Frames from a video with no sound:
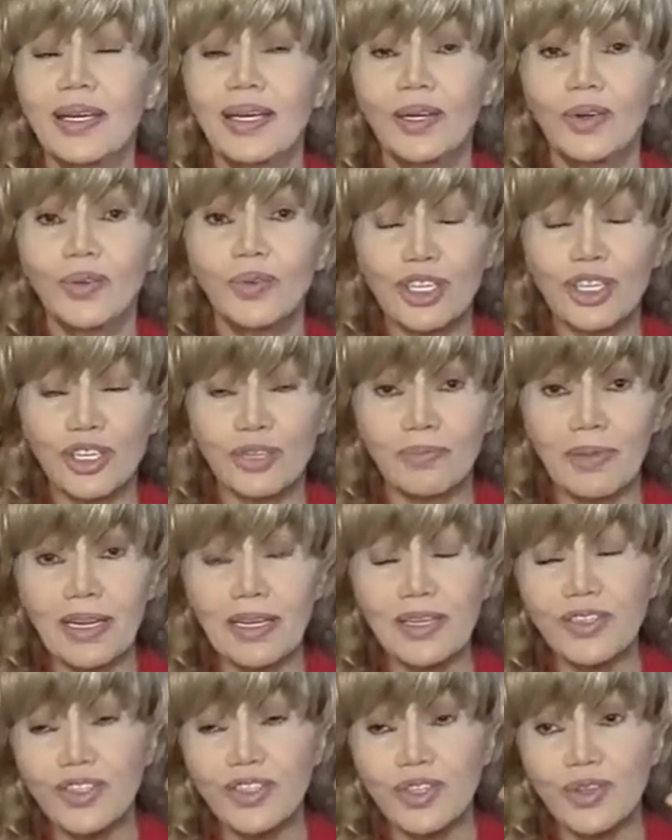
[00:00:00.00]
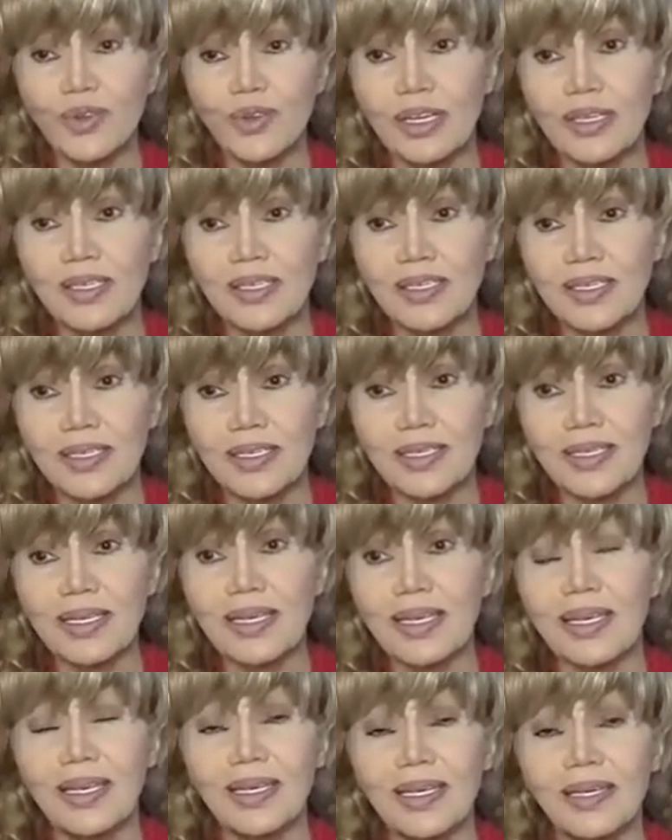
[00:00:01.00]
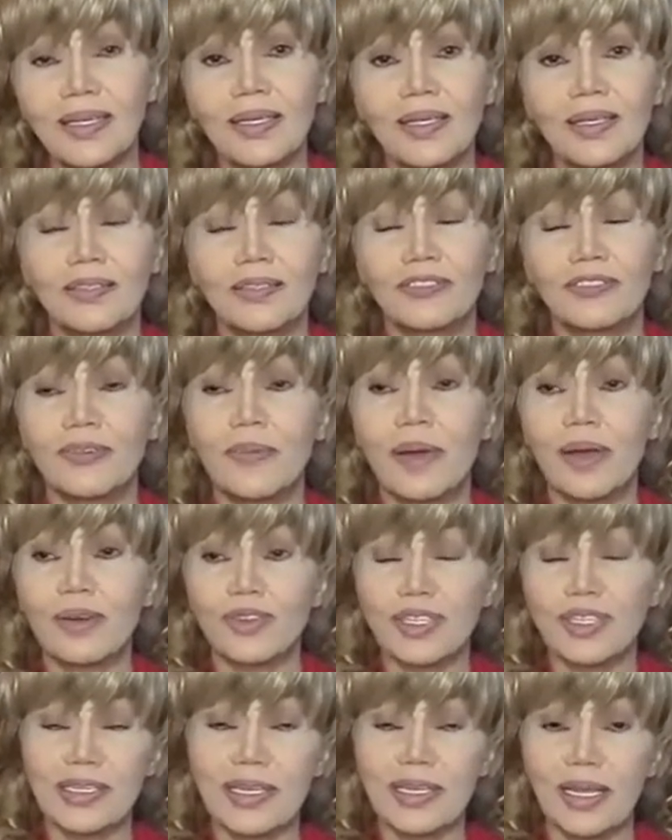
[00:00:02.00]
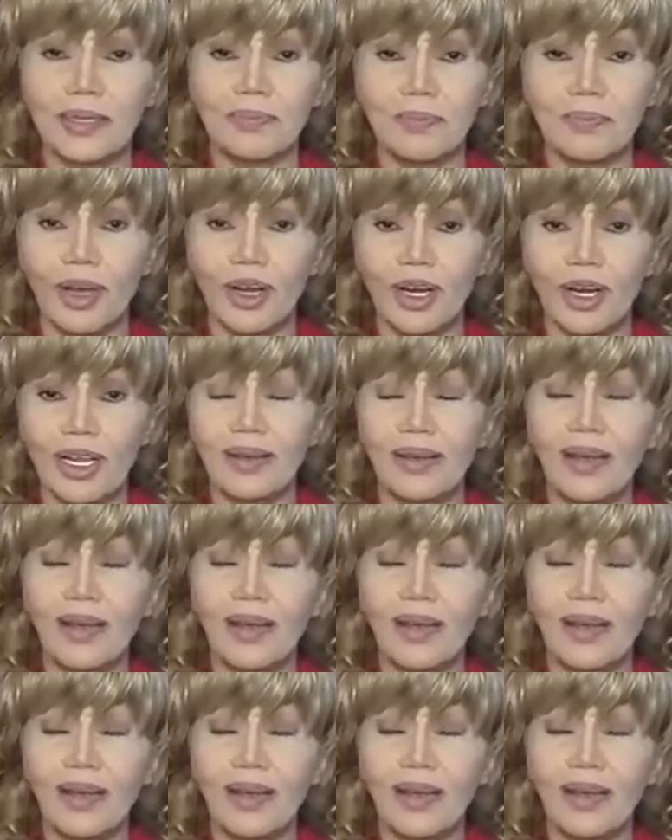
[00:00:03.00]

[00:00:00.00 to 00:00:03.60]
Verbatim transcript: which yeah. means you can see from outside the body.